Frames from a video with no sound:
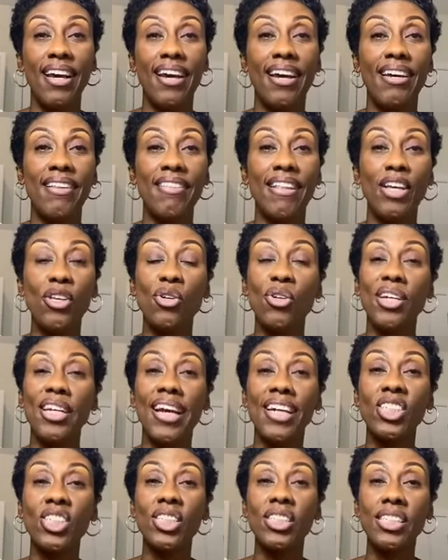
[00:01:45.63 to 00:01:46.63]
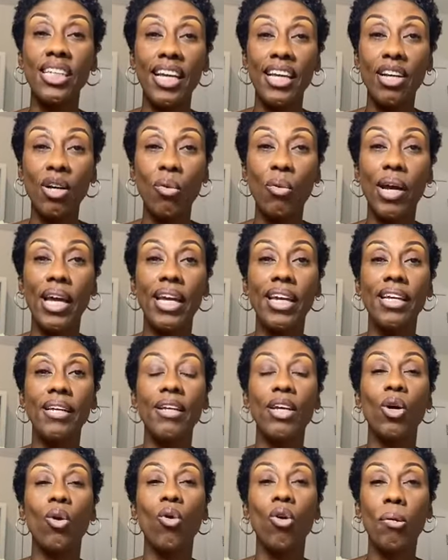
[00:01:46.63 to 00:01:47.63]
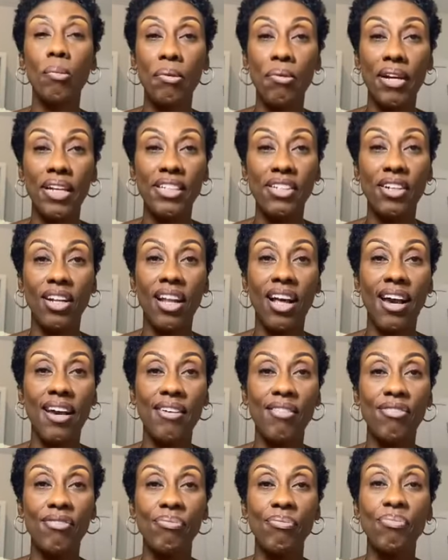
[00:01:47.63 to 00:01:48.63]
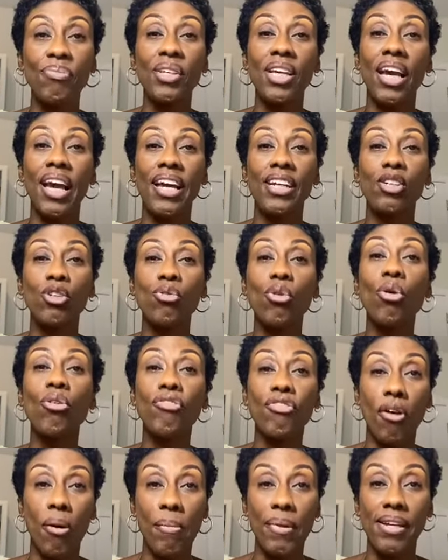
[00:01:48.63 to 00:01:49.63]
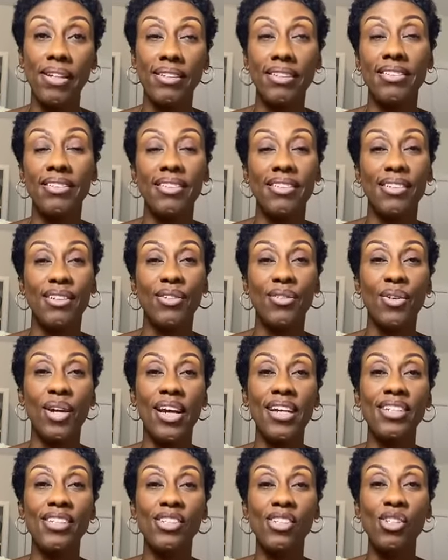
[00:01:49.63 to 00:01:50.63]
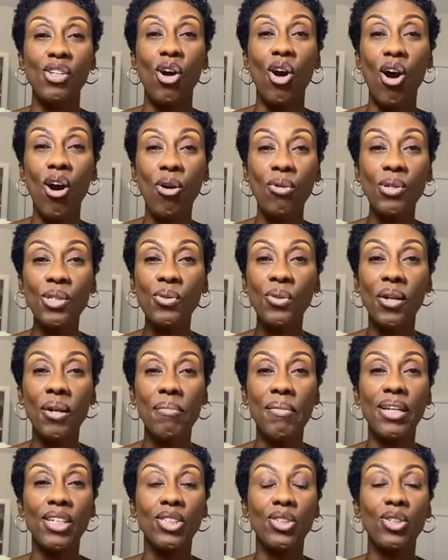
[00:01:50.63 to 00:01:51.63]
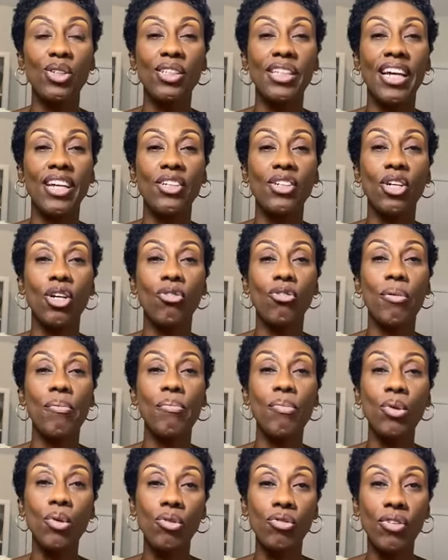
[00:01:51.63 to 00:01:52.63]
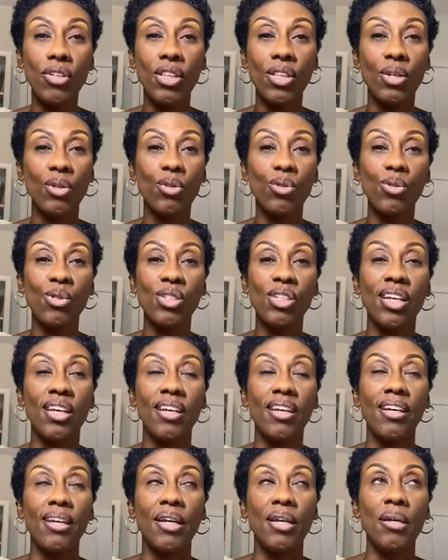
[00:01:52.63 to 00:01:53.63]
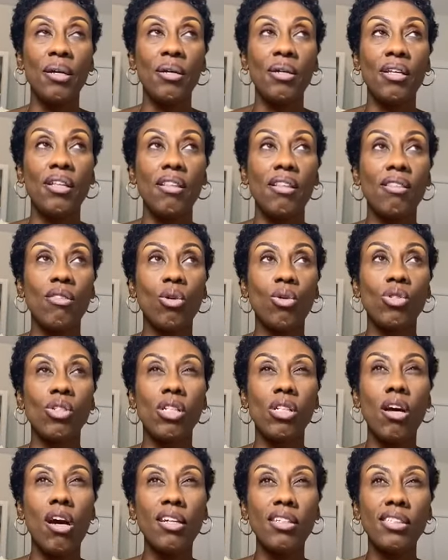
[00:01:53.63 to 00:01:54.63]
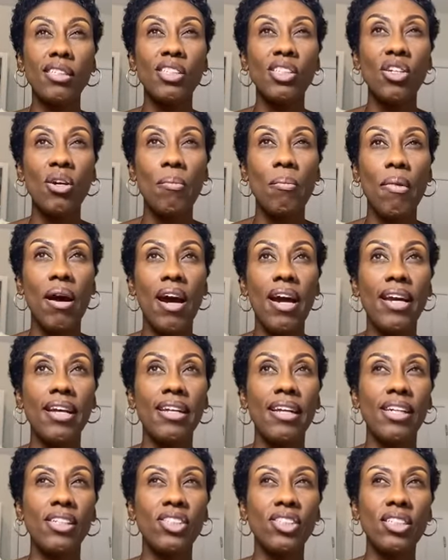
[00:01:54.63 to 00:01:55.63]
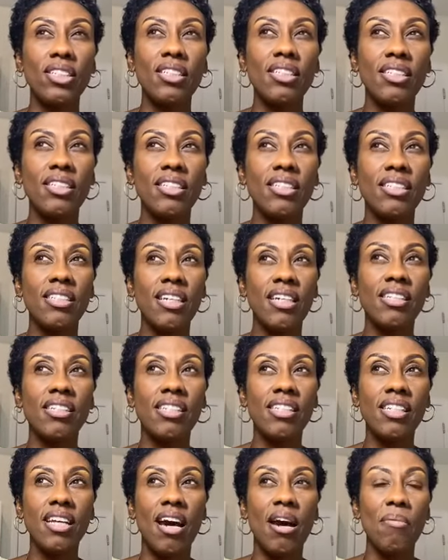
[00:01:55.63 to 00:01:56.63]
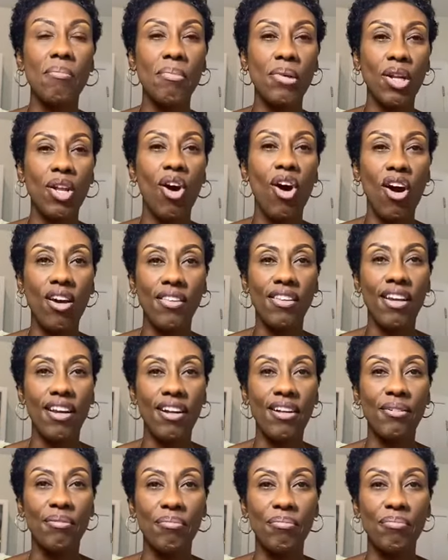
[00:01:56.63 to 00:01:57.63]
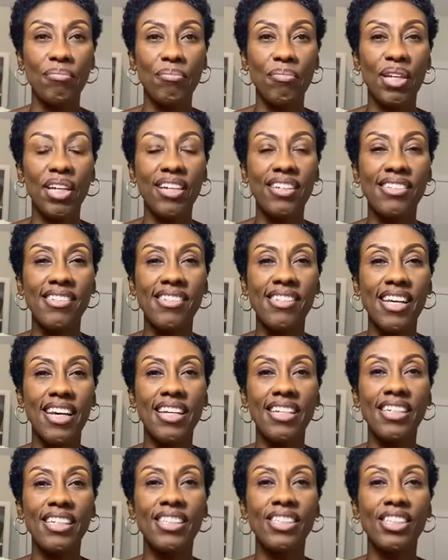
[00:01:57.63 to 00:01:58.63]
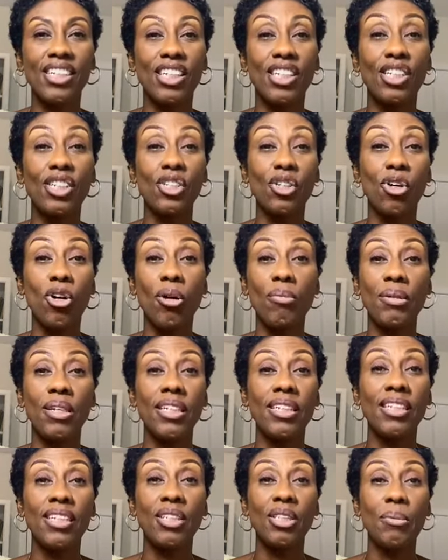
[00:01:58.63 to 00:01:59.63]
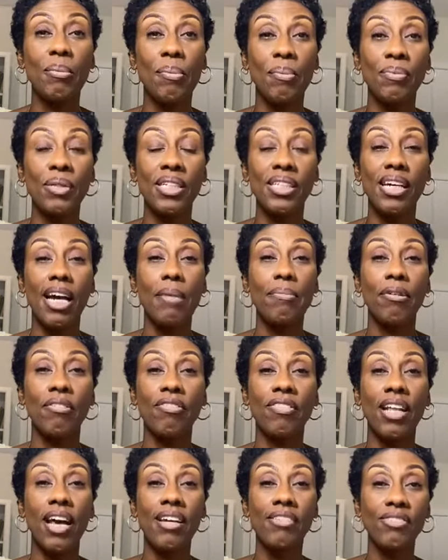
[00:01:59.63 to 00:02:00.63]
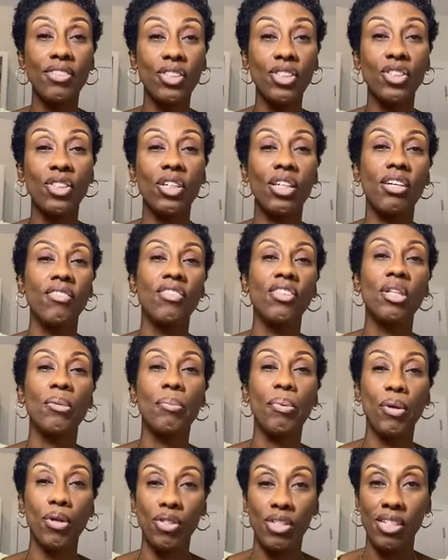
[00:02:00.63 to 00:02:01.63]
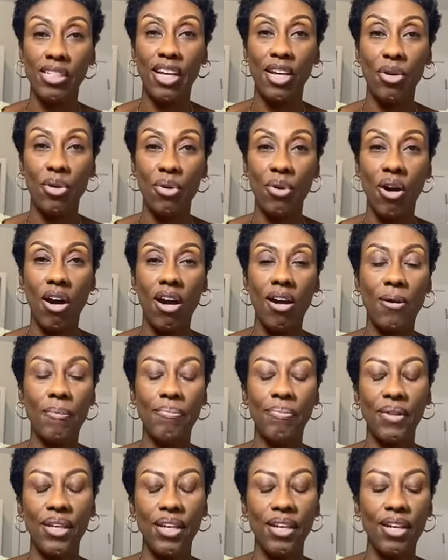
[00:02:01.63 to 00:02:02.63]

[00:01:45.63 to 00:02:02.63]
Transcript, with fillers: and that you can actually take away, incorporate in your life, and grow from it, right? So you always want to make sure that you're removing those those thoughts in your mind just does not belong there because then it's going to determine the, the type of life that you're living, the person that you are.